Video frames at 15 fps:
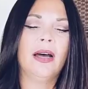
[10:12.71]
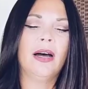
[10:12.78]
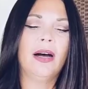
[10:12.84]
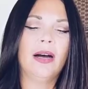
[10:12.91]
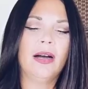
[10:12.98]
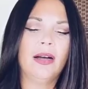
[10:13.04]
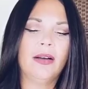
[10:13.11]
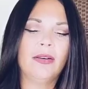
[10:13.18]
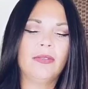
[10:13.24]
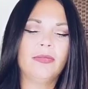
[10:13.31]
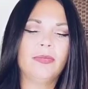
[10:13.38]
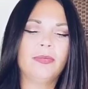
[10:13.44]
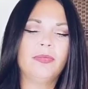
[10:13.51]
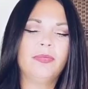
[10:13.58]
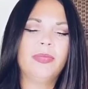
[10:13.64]
of
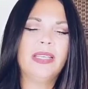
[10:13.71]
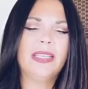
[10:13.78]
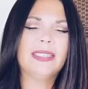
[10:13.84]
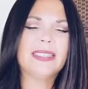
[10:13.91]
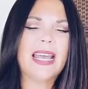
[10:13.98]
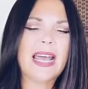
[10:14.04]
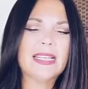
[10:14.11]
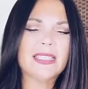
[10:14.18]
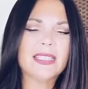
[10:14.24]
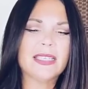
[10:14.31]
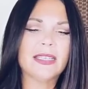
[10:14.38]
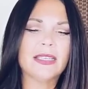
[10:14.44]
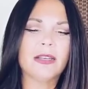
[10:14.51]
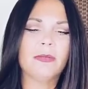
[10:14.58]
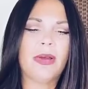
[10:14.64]
being
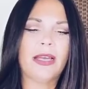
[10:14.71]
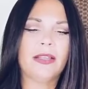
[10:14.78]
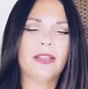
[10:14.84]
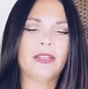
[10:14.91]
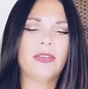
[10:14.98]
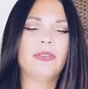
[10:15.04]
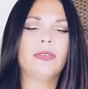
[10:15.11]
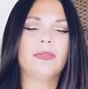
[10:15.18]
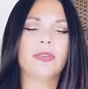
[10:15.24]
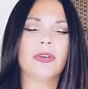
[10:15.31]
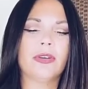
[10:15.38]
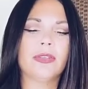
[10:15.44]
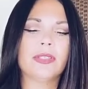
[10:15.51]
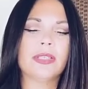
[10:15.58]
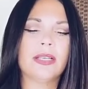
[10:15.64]
tested by the
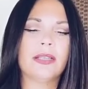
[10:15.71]
universe.